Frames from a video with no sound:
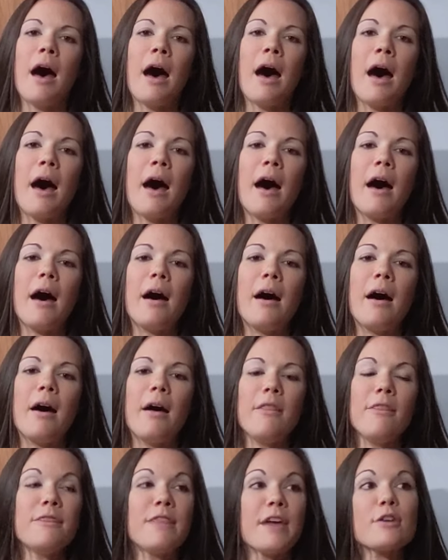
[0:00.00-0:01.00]

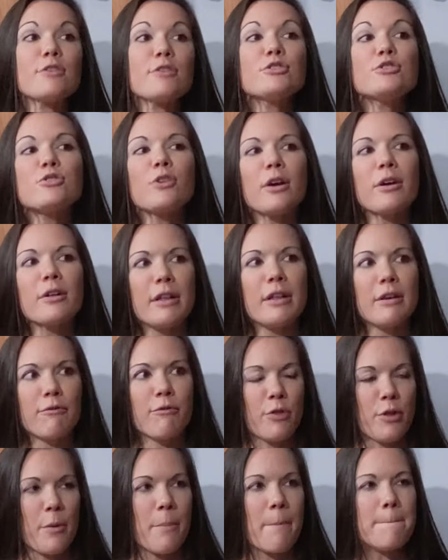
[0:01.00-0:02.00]
they're struggling
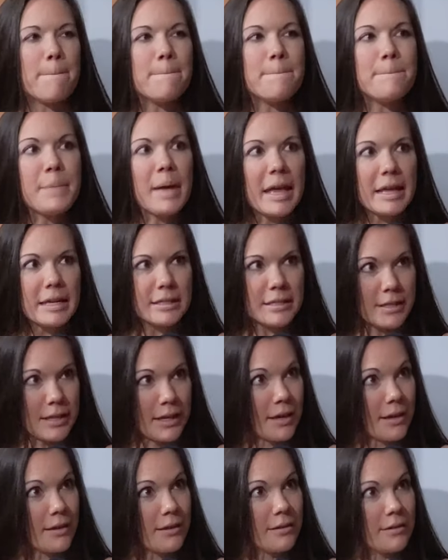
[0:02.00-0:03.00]
for their
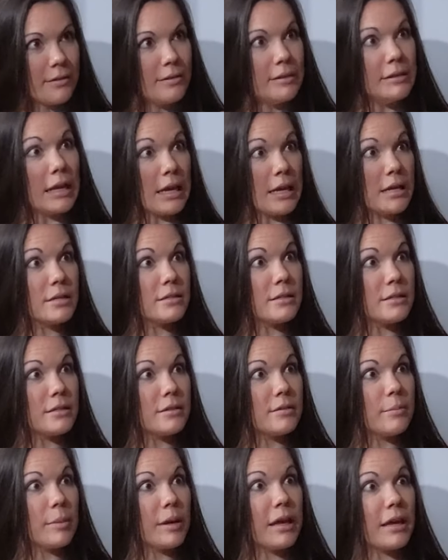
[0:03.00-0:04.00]
basic
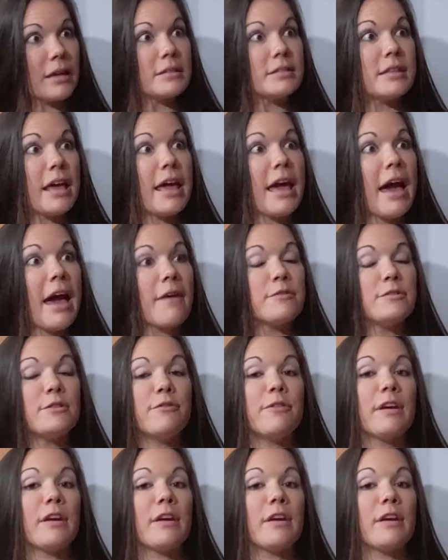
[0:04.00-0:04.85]
needs because they have to